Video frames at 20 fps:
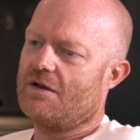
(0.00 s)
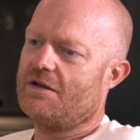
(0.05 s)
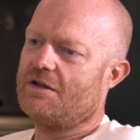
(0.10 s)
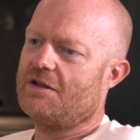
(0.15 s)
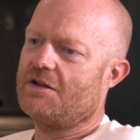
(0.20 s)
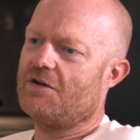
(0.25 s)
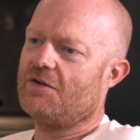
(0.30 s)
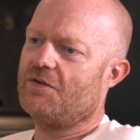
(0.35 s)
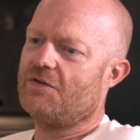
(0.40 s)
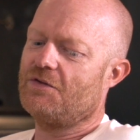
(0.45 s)

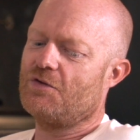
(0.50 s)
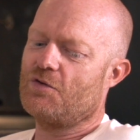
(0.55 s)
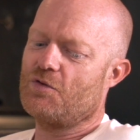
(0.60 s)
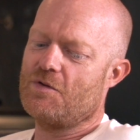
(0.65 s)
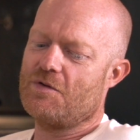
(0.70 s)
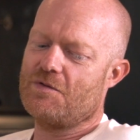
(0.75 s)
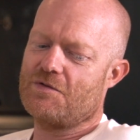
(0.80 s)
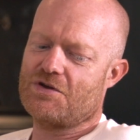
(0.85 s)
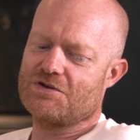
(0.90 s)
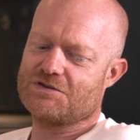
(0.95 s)
you know,
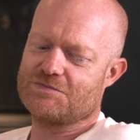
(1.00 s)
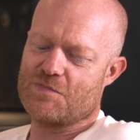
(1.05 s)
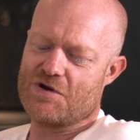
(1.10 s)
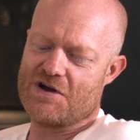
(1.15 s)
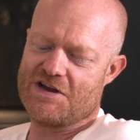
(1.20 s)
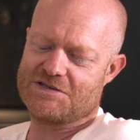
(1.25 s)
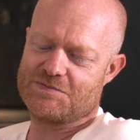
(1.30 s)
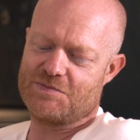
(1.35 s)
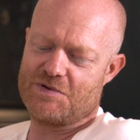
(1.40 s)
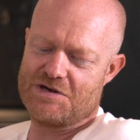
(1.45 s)
not, because
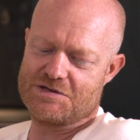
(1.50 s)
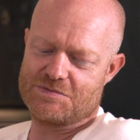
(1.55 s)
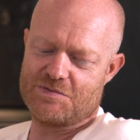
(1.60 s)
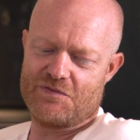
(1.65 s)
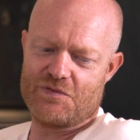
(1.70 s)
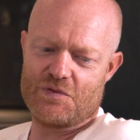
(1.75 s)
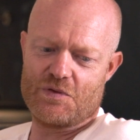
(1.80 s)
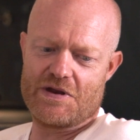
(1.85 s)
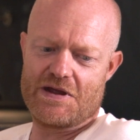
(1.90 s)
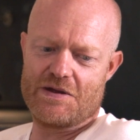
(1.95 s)
my experience
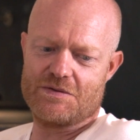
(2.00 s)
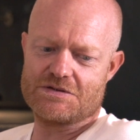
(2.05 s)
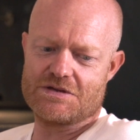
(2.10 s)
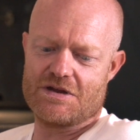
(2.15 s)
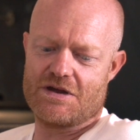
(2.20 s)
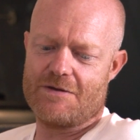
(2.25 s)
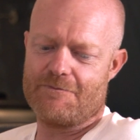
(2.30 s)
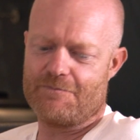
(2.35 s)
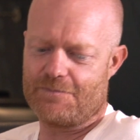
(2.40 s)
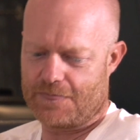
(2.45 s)
before that was
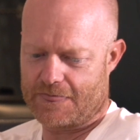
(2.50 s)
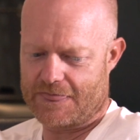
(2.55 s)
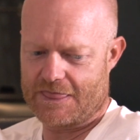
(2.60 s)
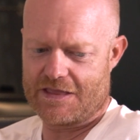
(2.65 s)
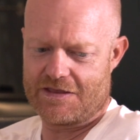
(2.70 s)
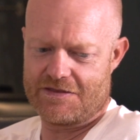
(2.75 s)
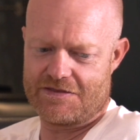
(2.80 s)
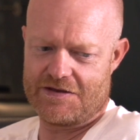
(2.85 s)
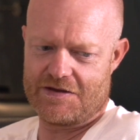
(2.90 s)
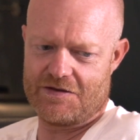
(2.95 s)
like,
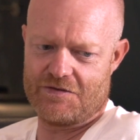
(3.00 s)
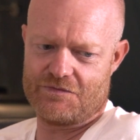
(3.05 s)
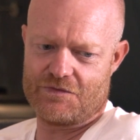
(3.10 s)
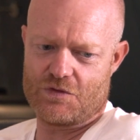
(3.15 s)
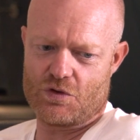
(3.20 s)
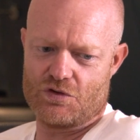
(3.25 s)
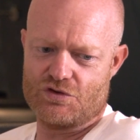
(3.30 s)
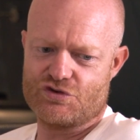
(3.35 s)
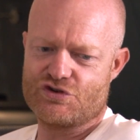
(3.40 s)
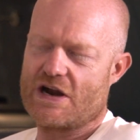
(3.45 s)
the thing
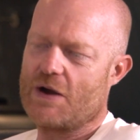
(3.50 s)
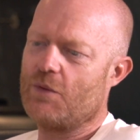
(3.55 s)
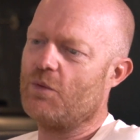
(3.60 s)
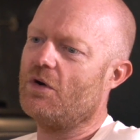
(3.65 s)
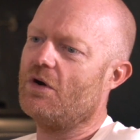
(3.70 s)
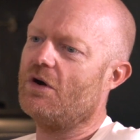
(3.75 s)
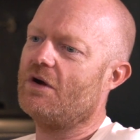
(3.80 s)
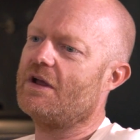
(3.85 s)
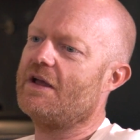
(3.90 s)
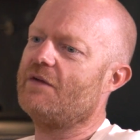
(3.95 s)
of contract
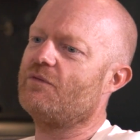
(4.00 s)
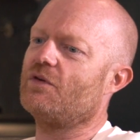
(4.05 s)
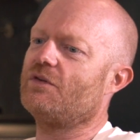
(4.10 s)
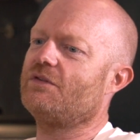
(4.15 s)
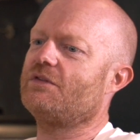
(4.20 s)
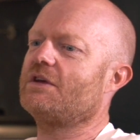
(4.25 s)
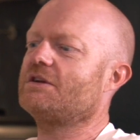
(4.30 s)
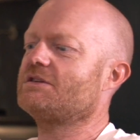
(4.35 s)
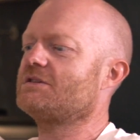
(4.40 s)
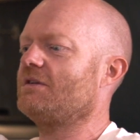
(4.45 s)
work,
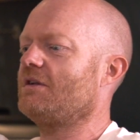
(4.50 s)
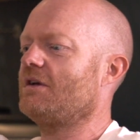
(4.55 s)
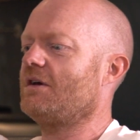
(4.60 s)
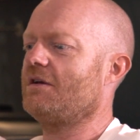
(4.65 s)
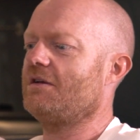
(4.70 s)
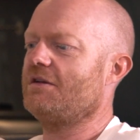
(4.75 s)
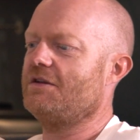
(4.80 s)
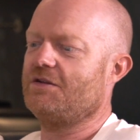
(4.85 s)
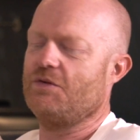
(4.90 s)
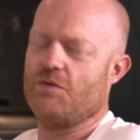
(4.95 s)
everyone does it,
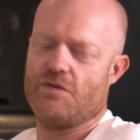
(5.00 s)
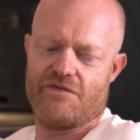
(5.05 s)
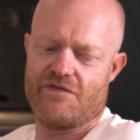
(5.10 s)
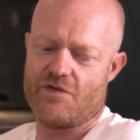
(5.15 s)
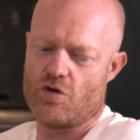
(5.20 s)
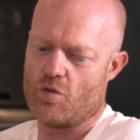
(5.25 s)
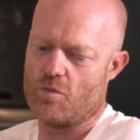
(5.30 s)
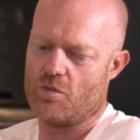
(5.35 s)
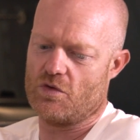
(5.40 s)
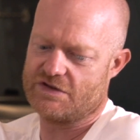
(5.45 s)
like you do a
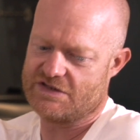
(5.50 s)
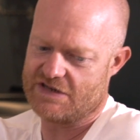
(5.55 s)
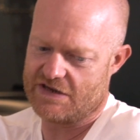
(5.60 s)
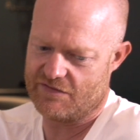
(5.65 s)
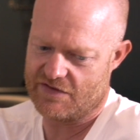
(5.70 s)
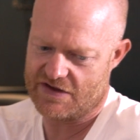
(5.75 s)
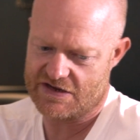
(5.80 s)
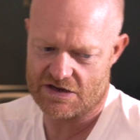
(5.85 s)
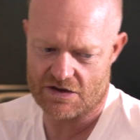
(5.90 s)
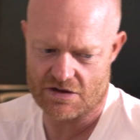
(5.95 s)
film or a
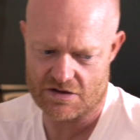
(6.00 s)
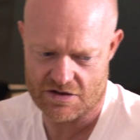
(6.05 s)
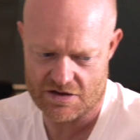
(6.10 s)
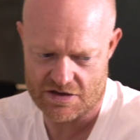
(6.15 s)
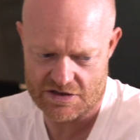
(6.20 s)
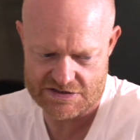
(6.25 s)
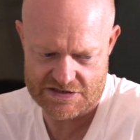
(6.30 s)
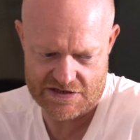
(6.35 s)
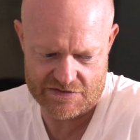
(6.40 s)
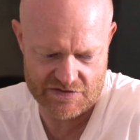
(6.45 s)

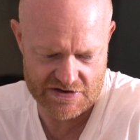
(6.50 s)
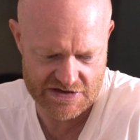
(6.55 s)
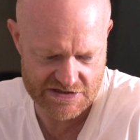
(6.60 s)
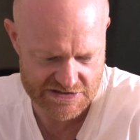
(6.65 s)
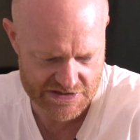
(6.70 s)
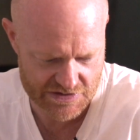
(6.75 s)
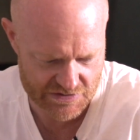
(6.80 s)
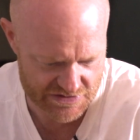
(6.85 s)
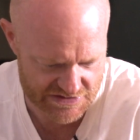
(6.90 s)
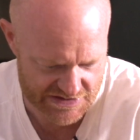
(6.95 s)
TV
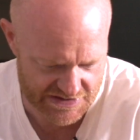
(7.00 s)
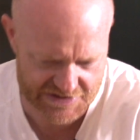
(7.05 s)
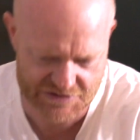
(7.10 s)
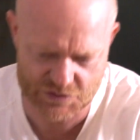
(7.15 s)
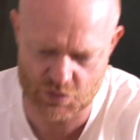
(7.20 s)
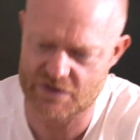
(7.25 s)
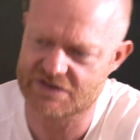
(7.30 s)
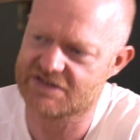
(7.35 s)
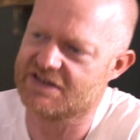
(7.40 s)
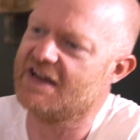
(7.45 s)
series, and
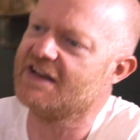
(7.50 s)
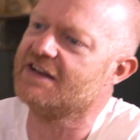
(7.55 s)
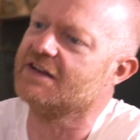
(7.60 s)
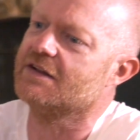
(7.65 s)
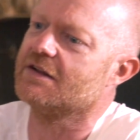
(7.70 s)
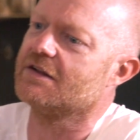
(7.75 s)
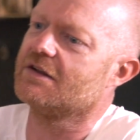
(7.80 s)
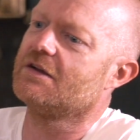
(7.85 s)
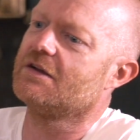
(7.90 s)
there's always an end.